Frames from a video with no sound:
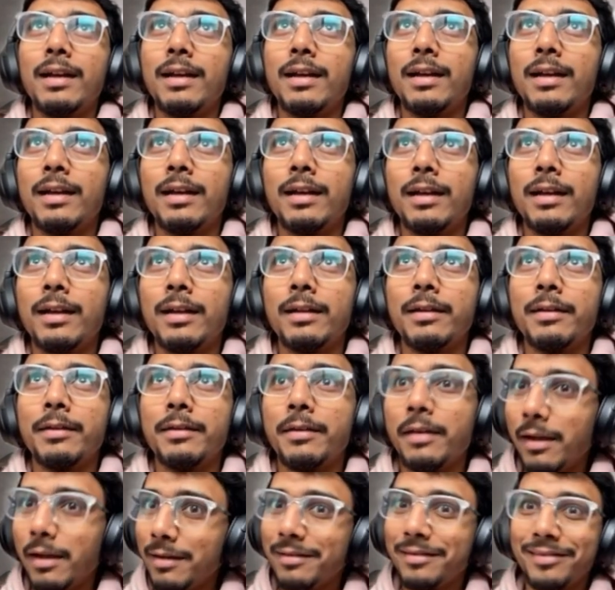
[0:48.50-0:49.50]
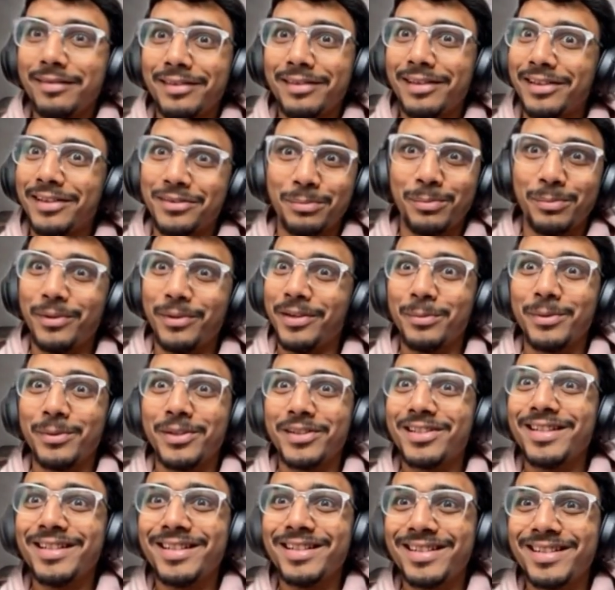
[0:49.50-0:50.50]
And yeah, that's pretty
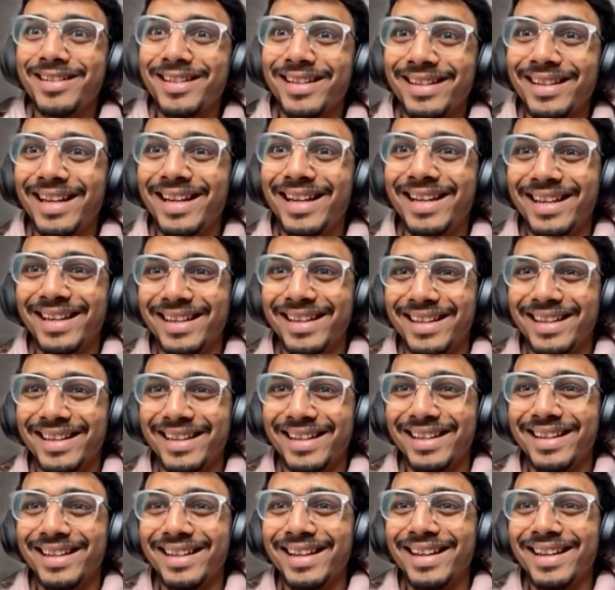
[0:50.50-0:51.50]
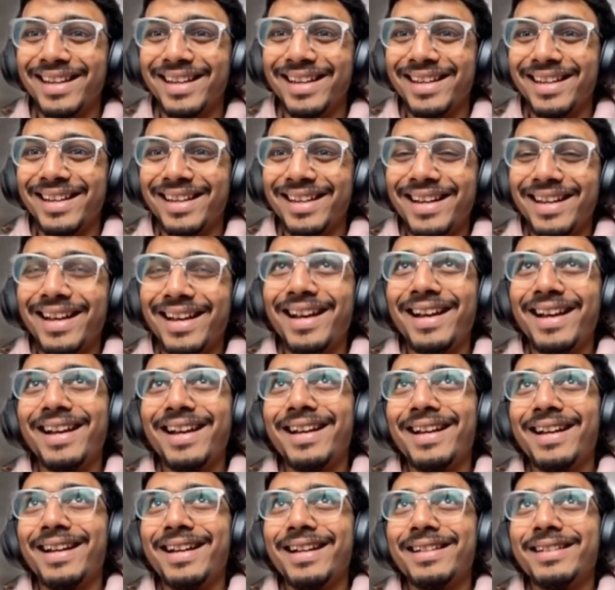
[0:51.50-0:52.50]
much it. Mm-hmm.
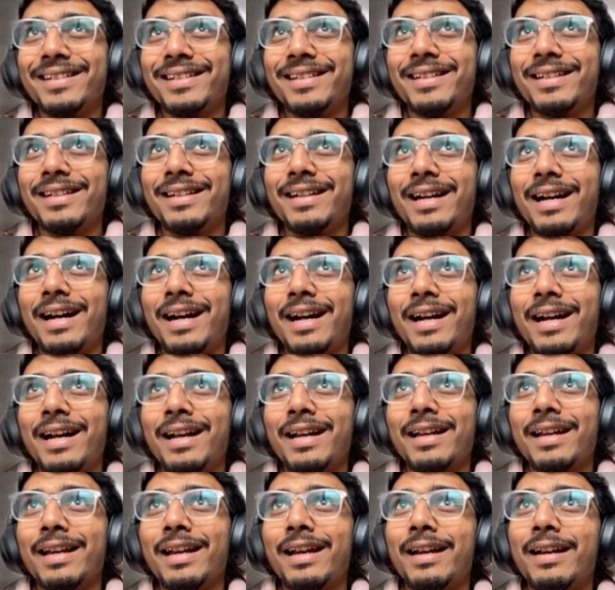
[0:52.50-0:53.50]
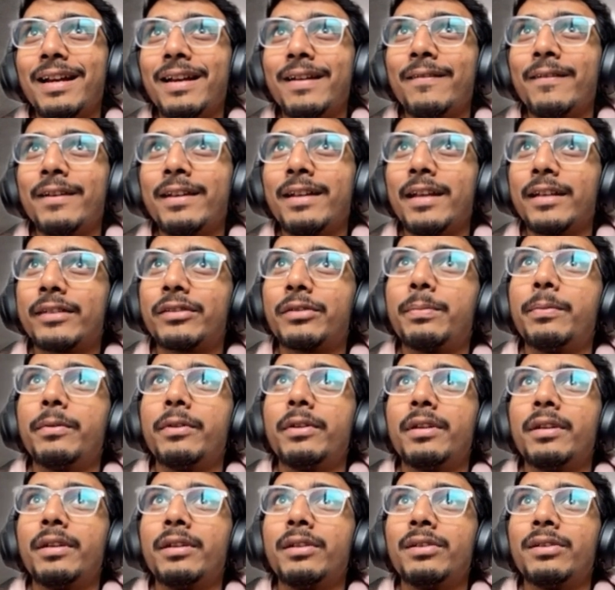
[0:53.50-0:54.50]
And I have an
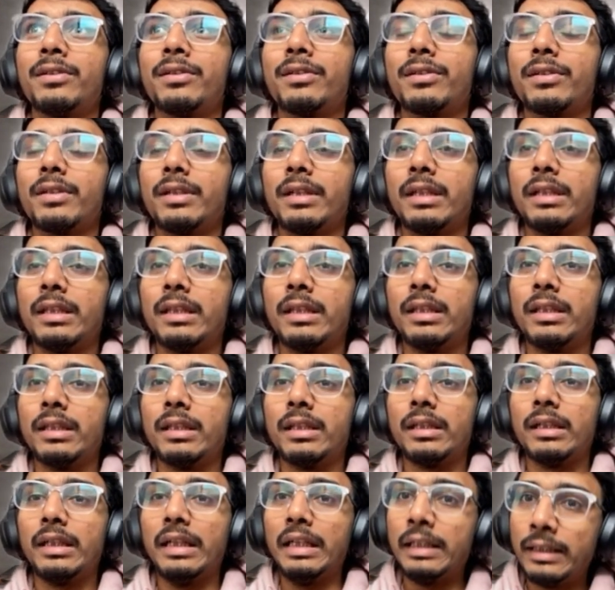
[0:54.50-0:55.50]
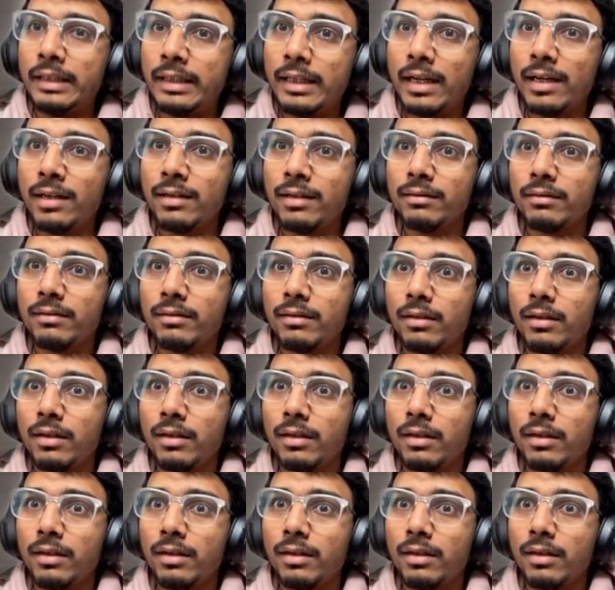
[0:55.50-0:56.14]
experience in India.